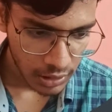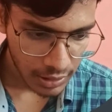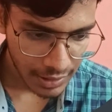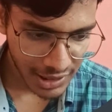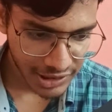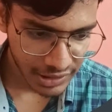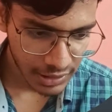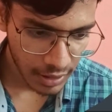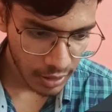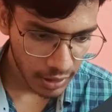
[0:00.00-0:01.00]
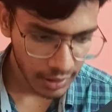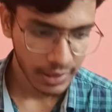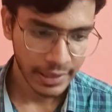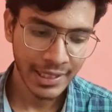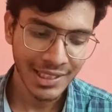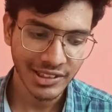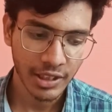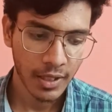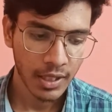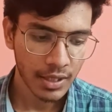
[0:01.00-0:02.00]
this
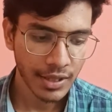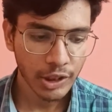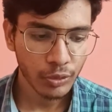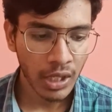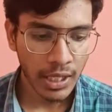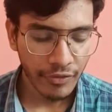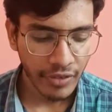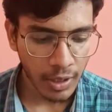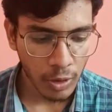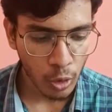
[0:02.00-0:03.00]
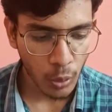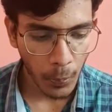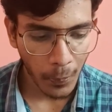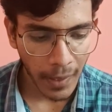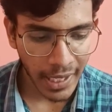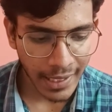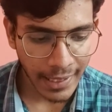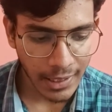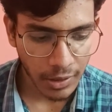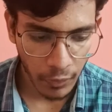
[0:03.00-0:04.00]
will refer to
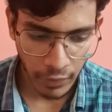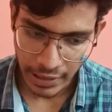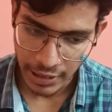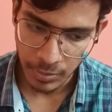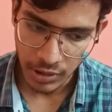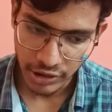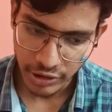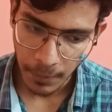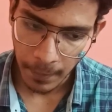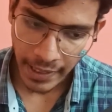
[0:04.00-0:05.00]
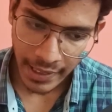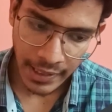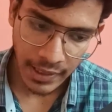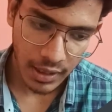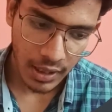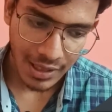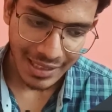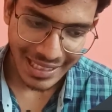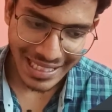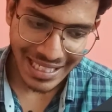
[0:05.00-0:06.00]
parent variables, parent
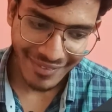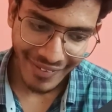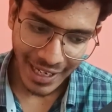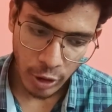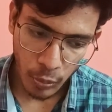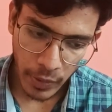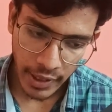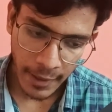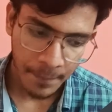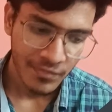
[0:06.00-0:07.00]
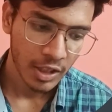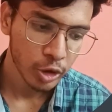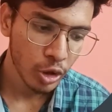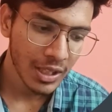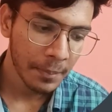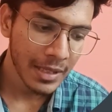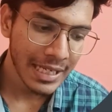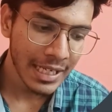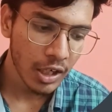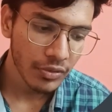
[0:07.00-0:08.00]
key value pair. So the
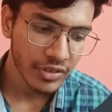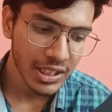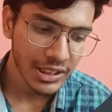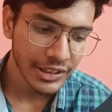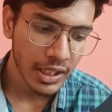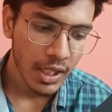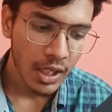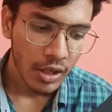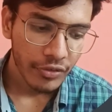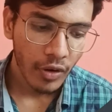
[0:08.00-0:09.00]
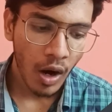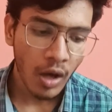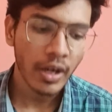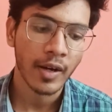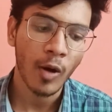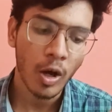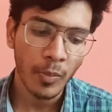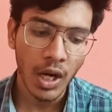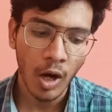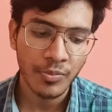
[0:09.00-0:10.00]
meaning of this for
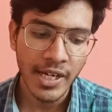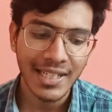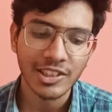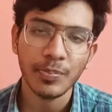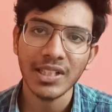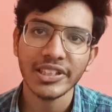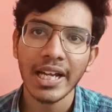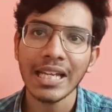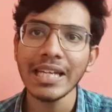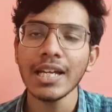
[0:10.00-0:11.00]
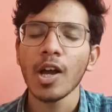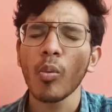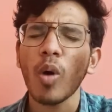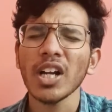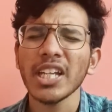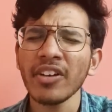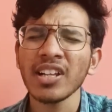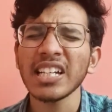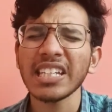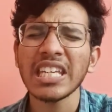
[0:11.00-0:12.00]
normal object is basically whatever
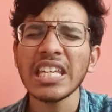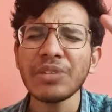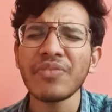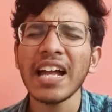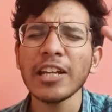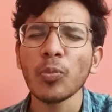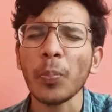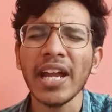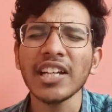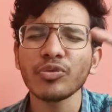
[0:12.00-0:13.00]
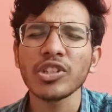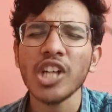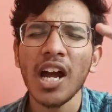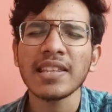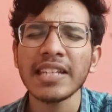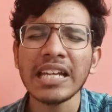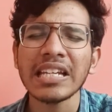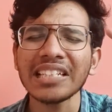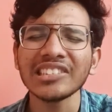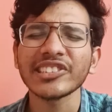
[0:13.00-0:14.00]
the key value pairs which are there
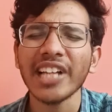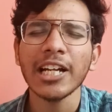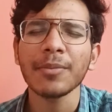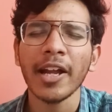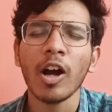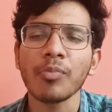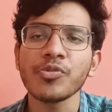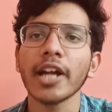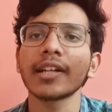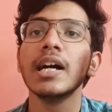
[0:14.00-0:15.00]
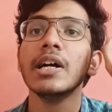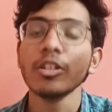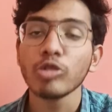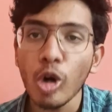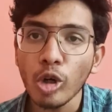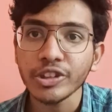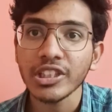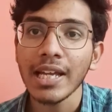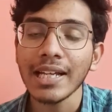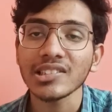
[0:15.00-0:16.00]
inside my object, those
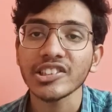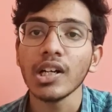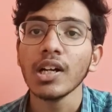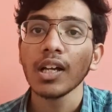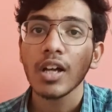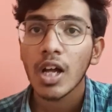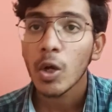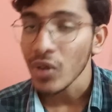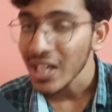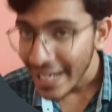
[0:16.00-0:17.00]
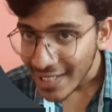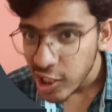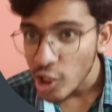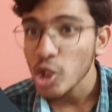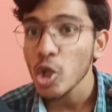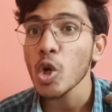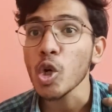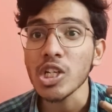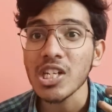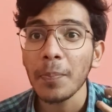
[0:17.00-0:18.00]
things will get
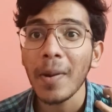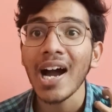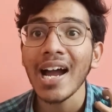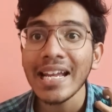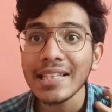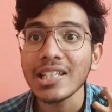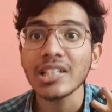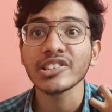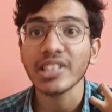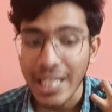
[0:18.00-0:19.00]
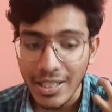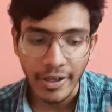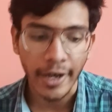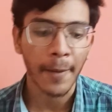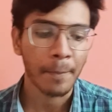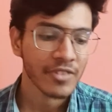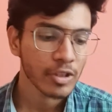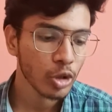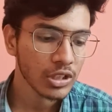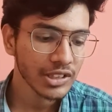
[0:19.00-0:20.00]
stored by this keyword.
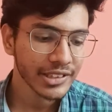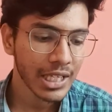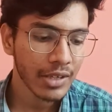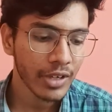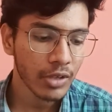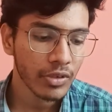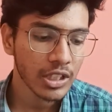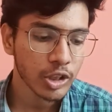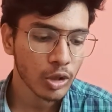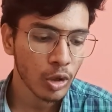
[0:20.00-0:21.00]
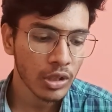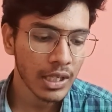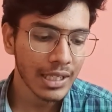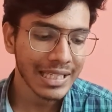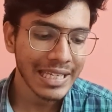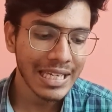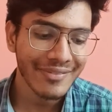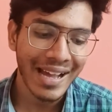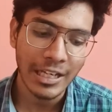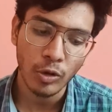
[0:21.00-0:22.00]
So this keyword will store the key
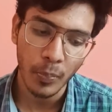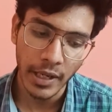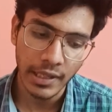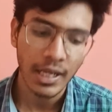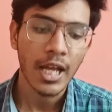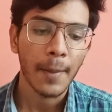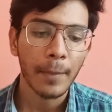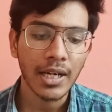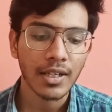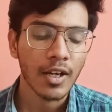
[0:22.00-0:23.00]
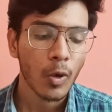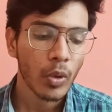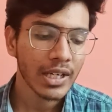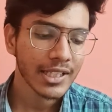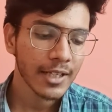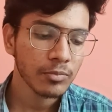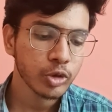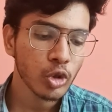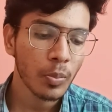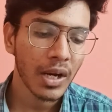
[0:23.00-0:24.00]
value pair. But when it comes
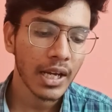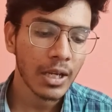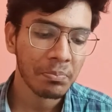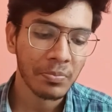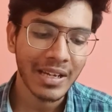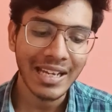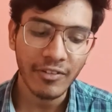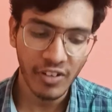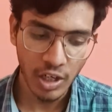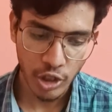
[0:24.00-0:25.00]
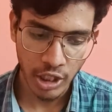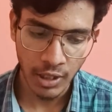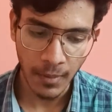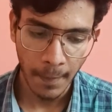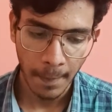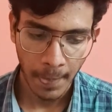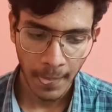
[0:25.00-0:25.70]
to my main function,